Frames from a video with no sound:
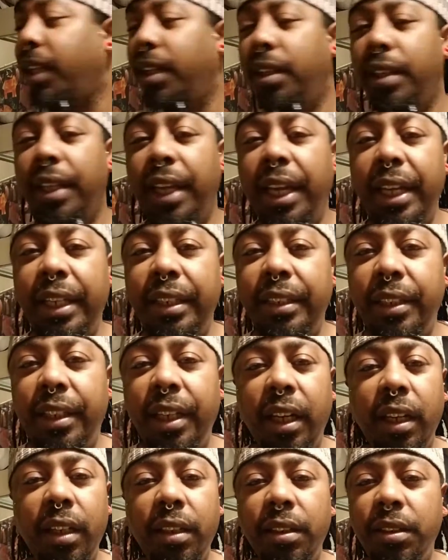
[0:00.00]
Hidden
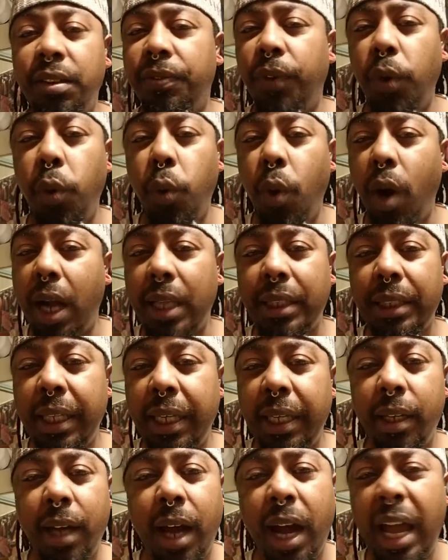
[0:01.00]
Colors 4, I
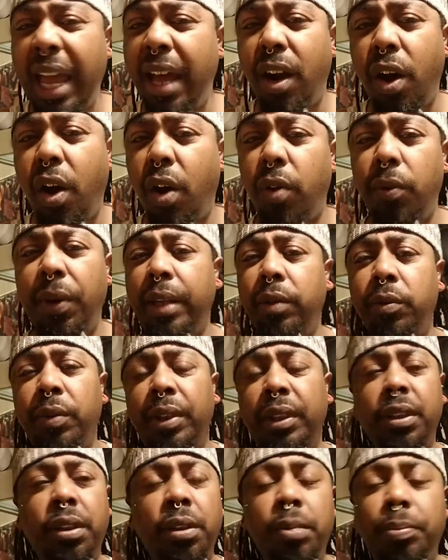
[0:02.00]
think. I had already
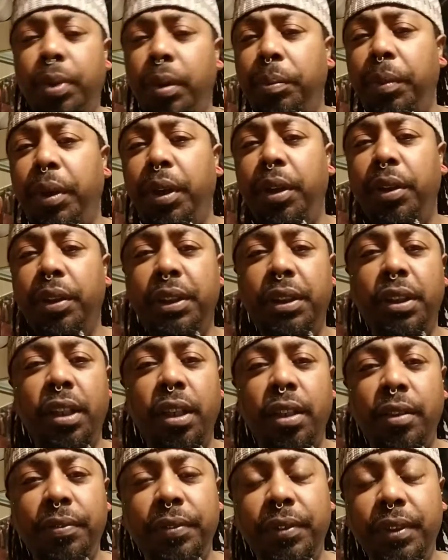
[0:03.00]
went to the premiere and
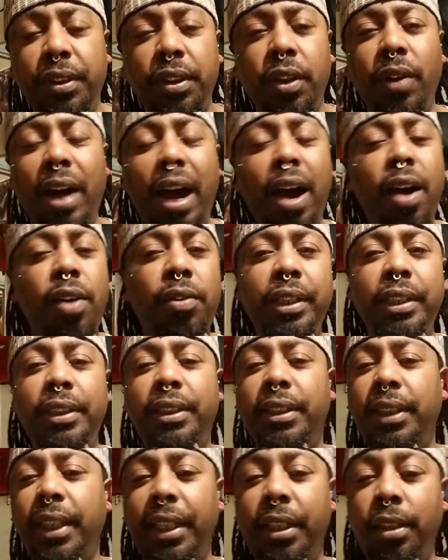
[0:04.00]
stuff, and so I already
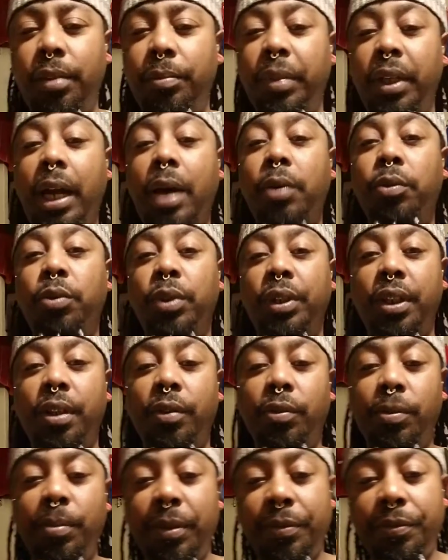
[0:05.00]
seen it, but I went there
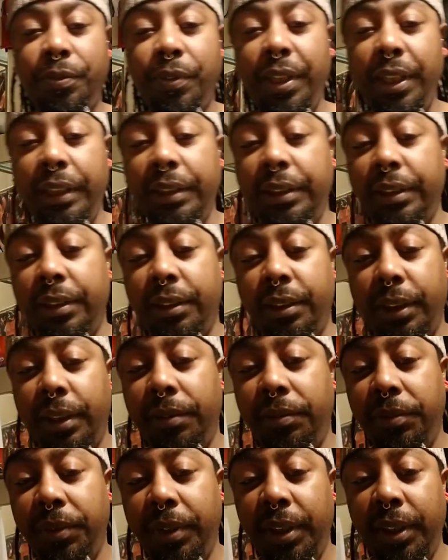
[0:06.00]
with my friends and shit,
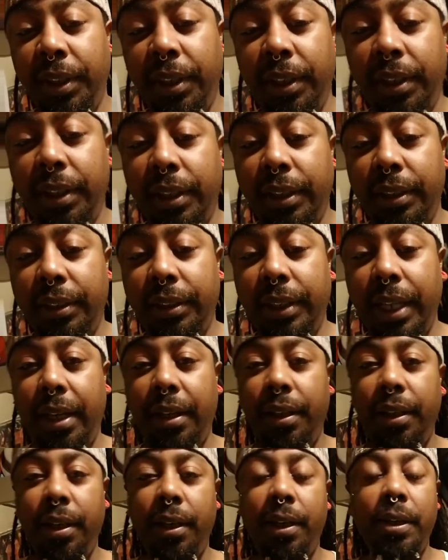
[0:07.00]
and we sat
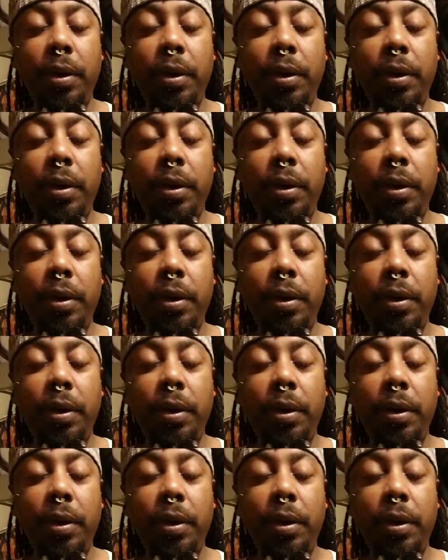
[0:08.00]
in there